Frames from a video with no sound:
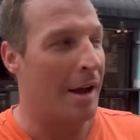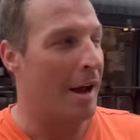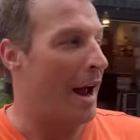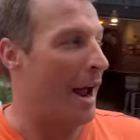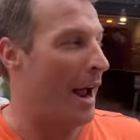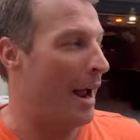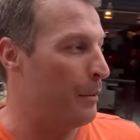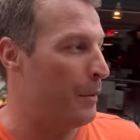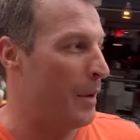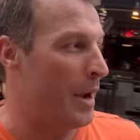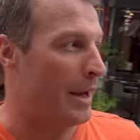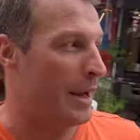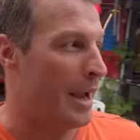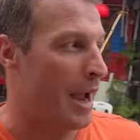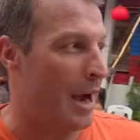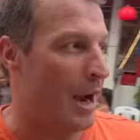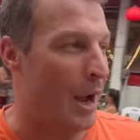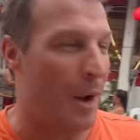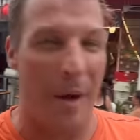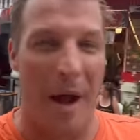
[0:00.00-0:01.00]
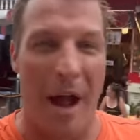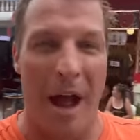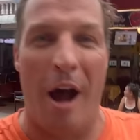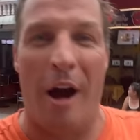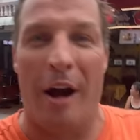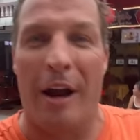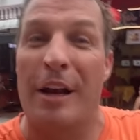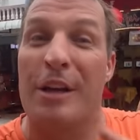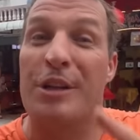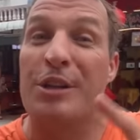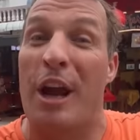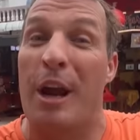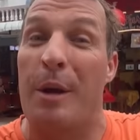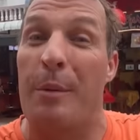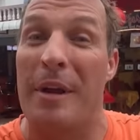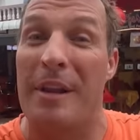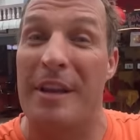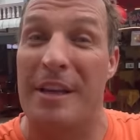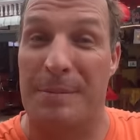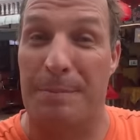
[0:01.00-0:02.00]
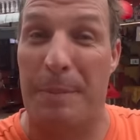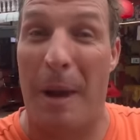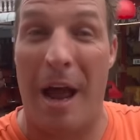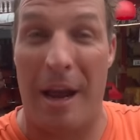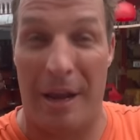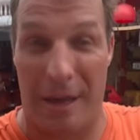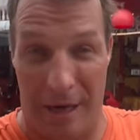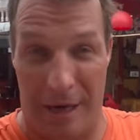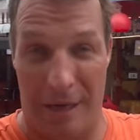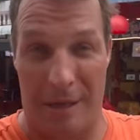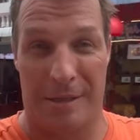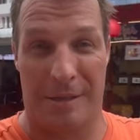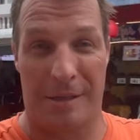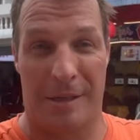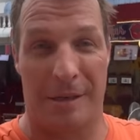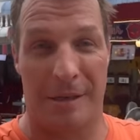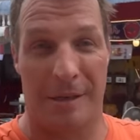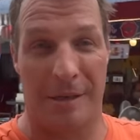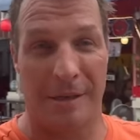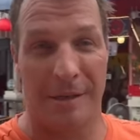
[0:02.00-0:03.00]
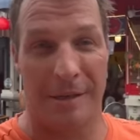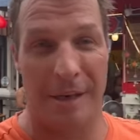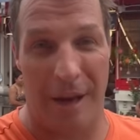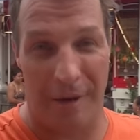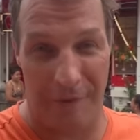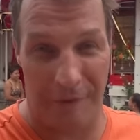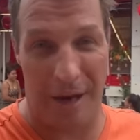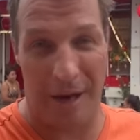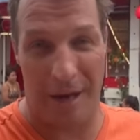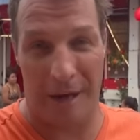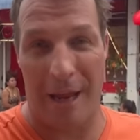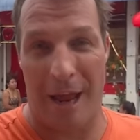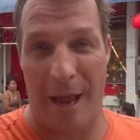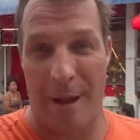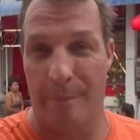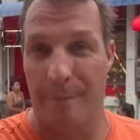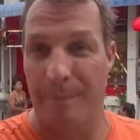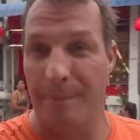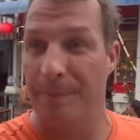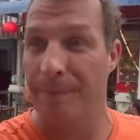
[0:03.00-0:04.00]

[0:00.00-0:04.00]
And we're gonna, uh, I'm gonna show you where this party is. So if you're gonna come.